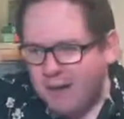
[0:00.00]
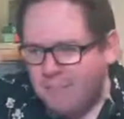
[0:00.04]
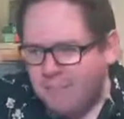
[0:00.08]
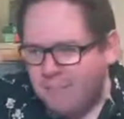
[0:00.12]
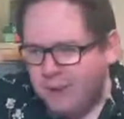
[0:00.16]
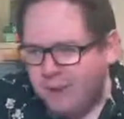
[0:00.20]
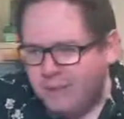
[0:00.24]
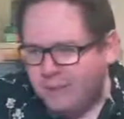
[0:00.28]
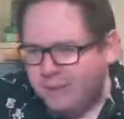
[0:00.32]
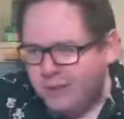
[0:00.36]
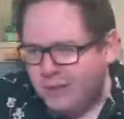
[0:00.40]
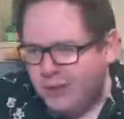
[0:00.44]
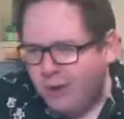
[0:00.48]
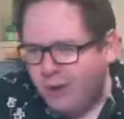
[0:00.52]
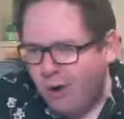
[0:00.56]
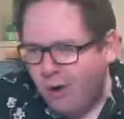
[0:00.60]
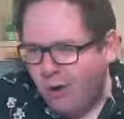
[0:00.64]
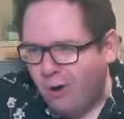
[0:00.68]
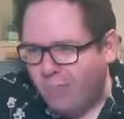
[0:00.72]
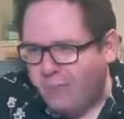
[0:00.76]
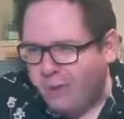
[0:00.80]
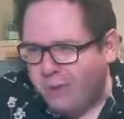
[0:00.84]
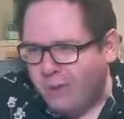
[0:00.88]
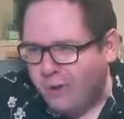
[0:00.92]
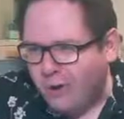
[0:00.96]
by
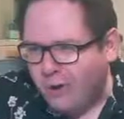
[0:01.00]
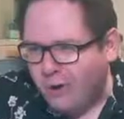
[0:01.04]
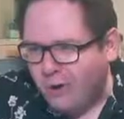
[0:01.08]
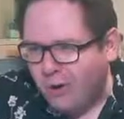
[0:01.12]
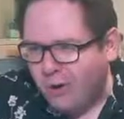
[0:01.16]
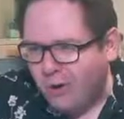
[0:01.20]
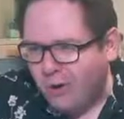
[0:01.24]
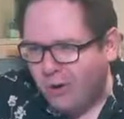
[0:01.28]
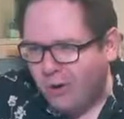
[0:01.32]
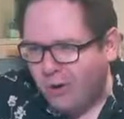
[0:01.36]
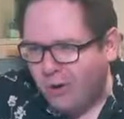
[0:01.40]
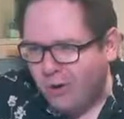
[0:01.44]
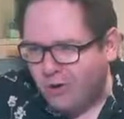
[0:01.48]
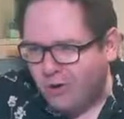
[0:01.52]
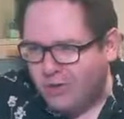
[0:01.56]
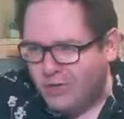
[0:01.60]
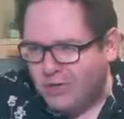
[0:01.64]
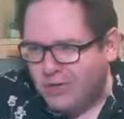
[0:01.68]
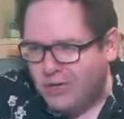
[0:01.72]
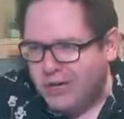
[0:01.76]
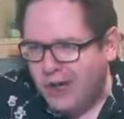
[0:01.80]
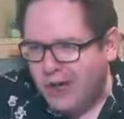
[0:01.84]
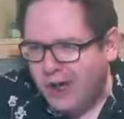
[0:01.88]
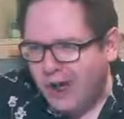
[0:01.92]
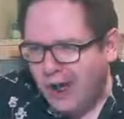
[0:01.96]
Tom
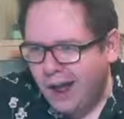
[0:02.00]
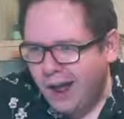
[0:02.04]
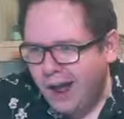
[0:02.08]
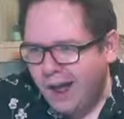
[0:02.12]
York.